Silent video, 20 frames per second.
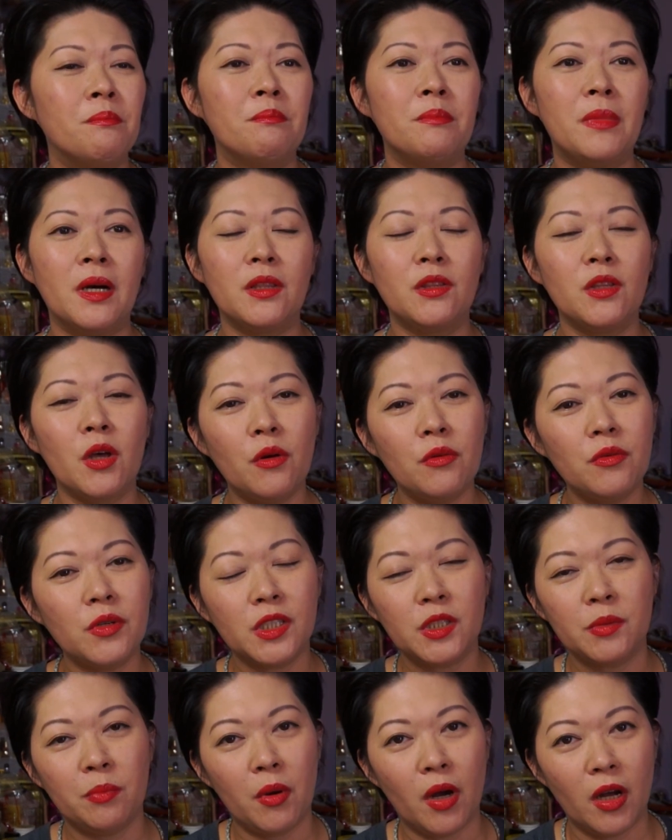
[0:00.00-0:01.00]
but no
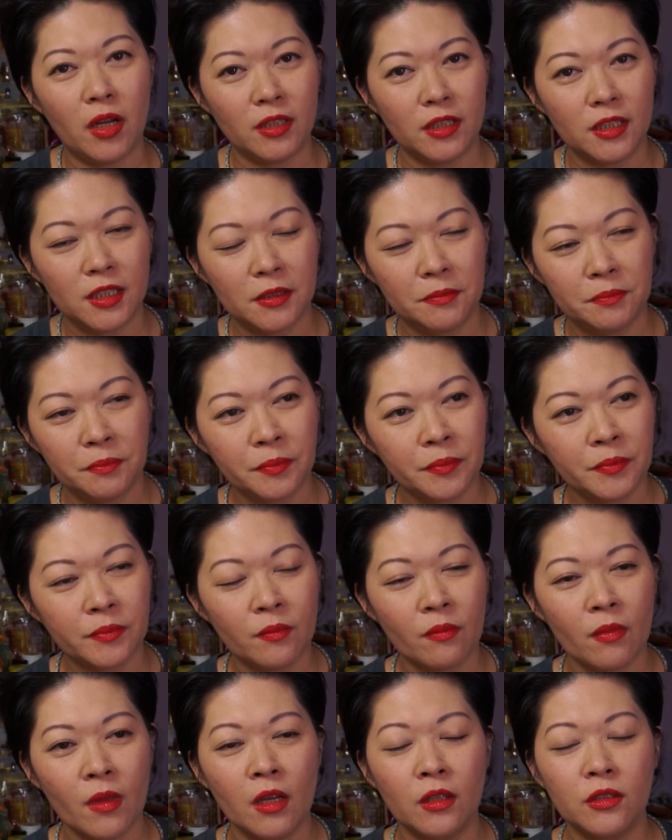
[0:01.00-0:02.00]
response.
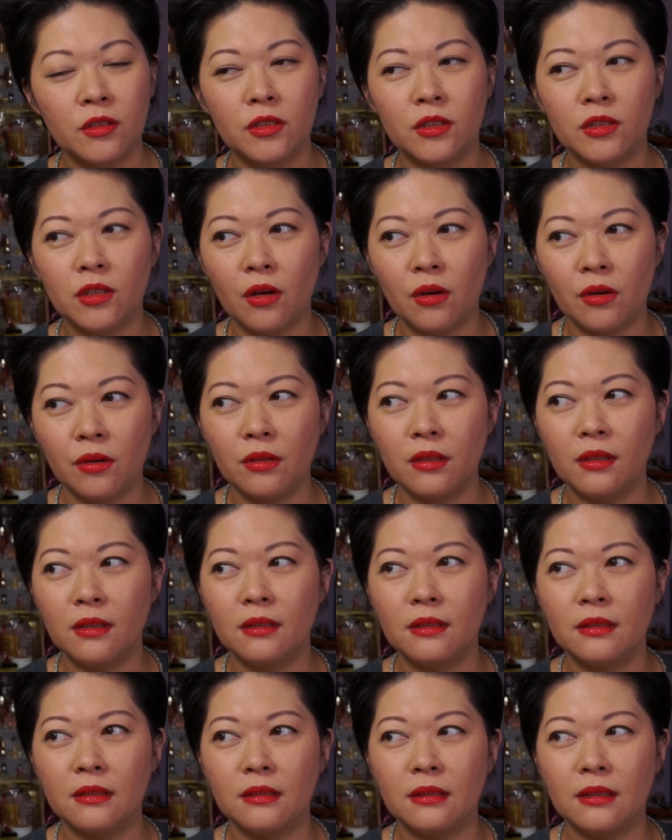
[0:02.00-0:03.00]
So
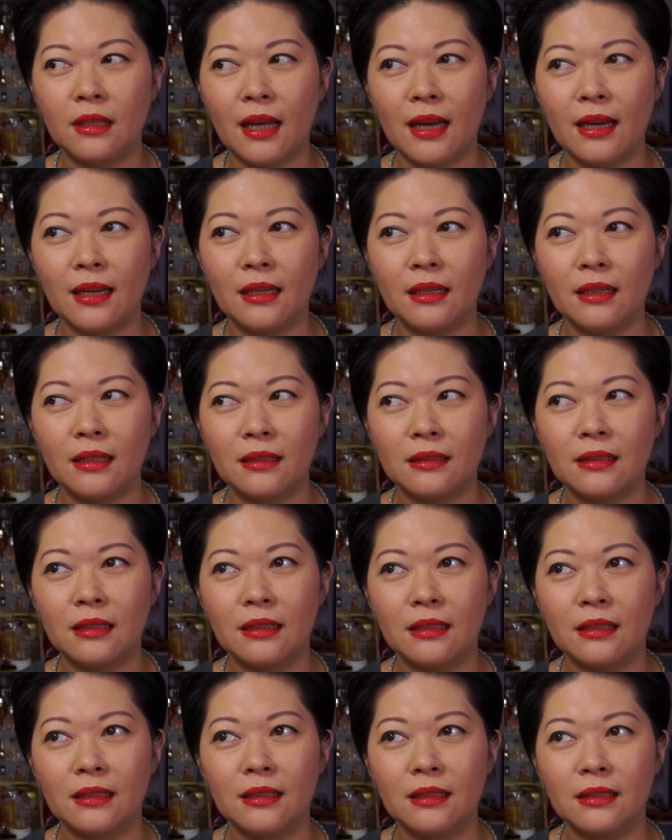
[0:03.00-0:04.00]

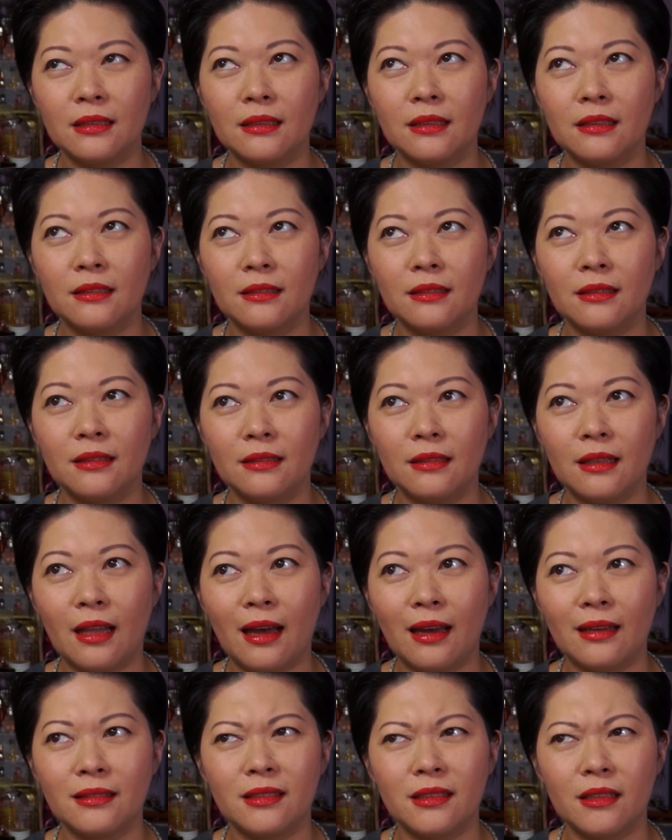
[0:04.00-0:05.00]
the
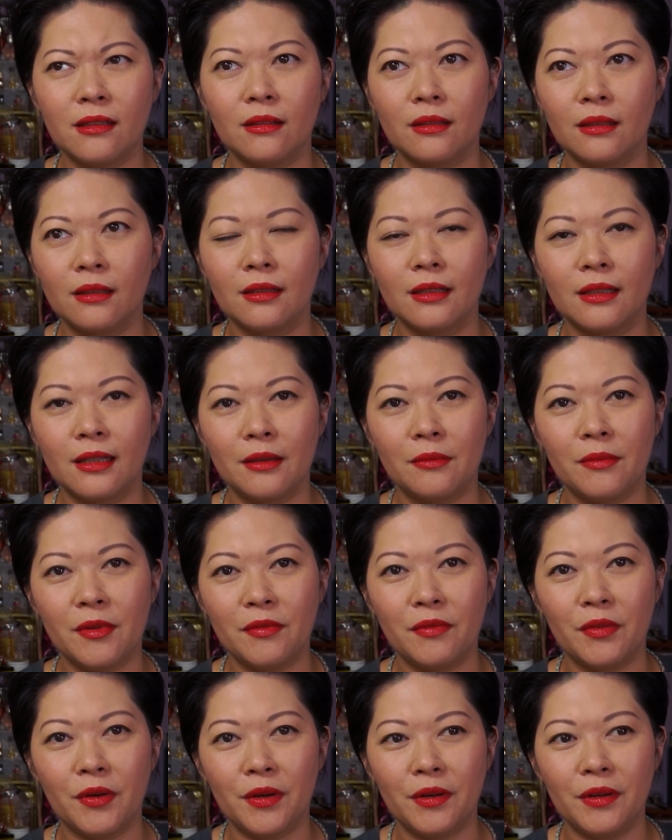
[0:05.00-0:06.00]
last year or the day
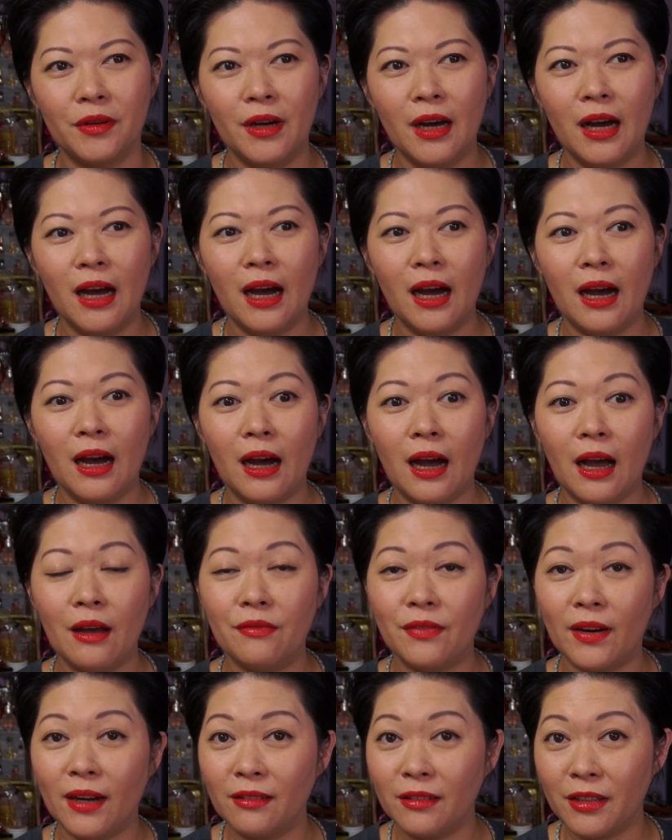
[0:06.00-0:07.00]
before, I
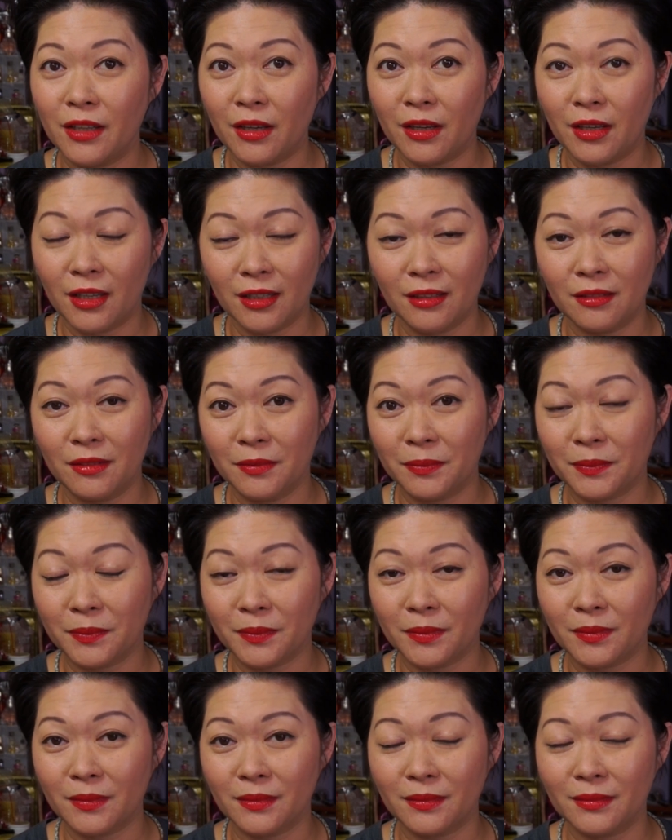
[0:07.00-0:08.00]
finally
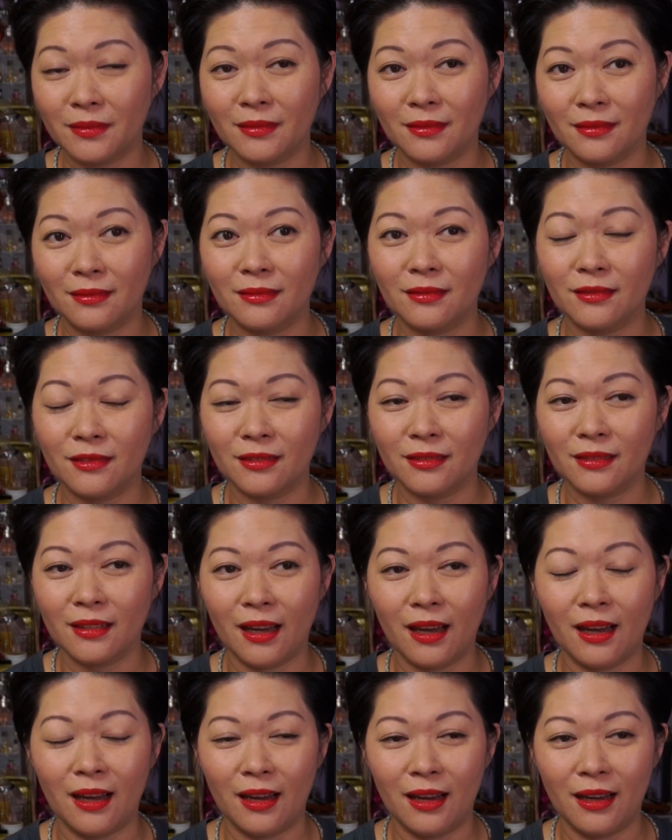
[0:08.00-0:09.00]

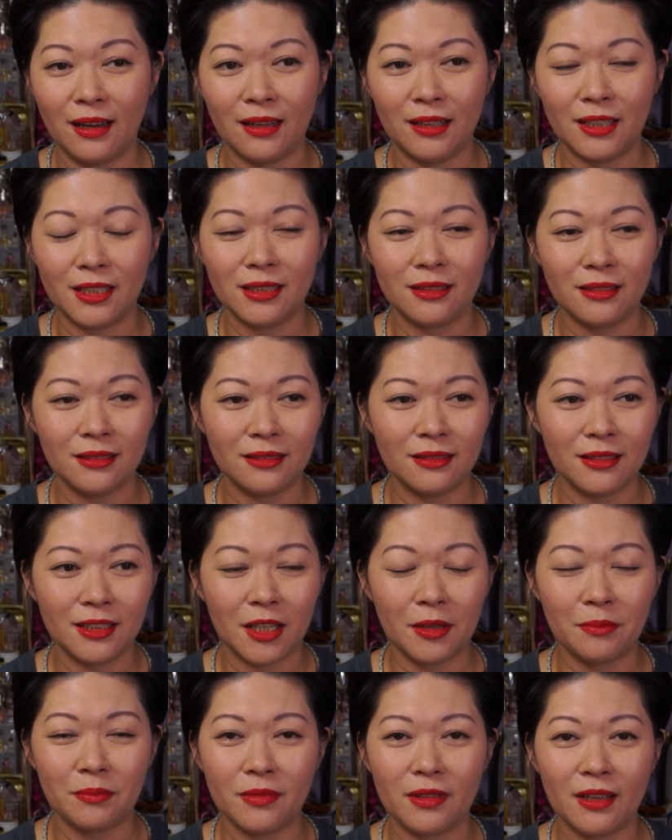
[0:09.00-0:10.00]

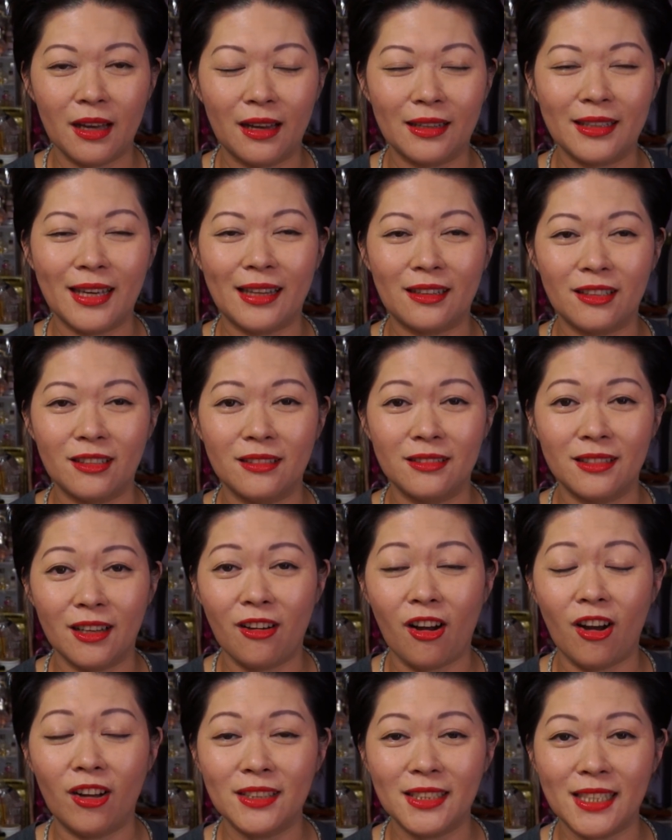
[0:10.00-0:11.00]
get the
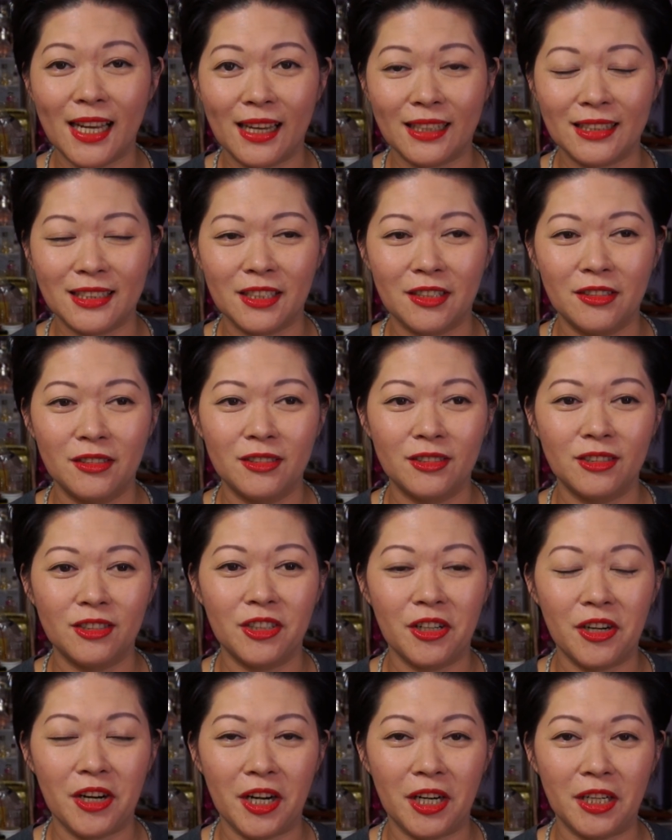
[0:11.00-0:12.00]
contact
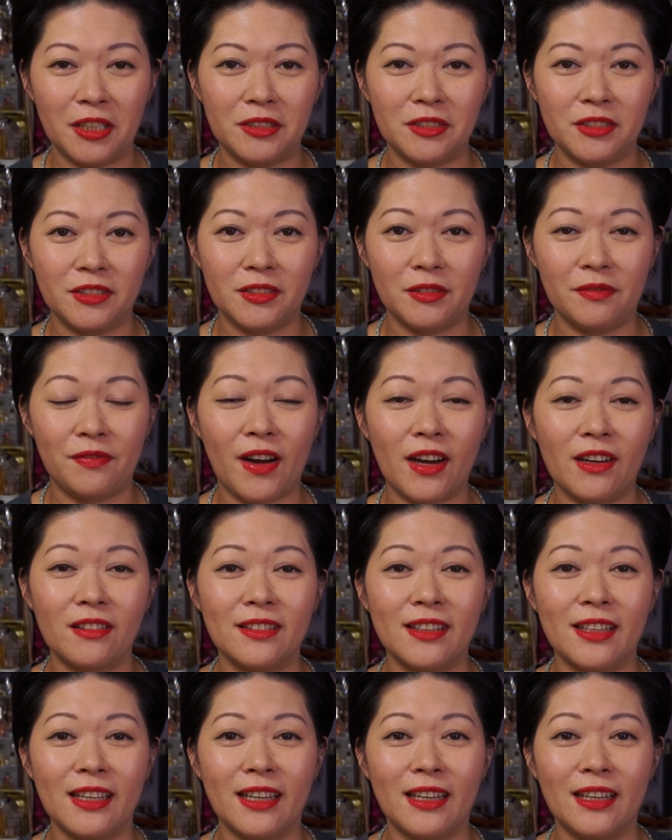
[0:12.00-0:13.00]
to her. She
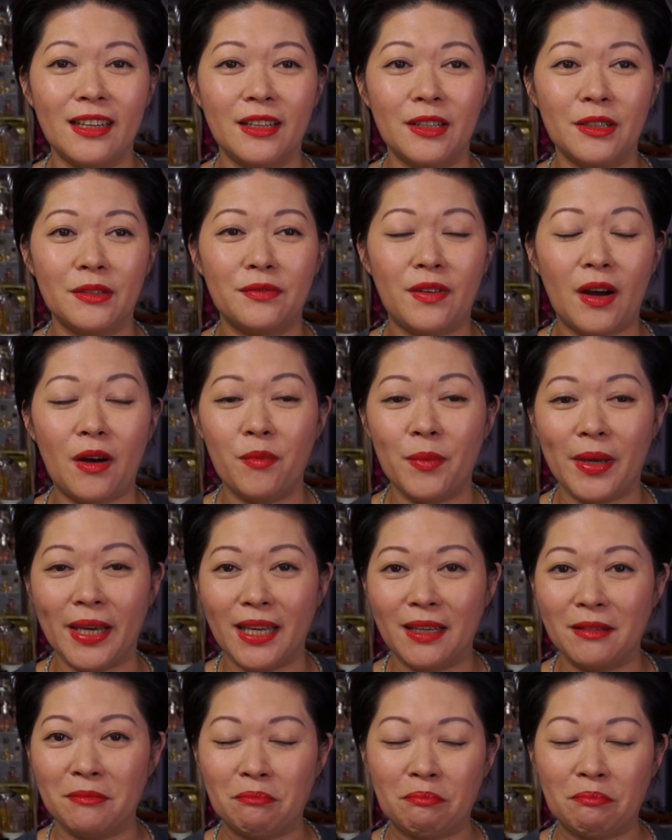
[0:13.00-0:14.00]
finally found me,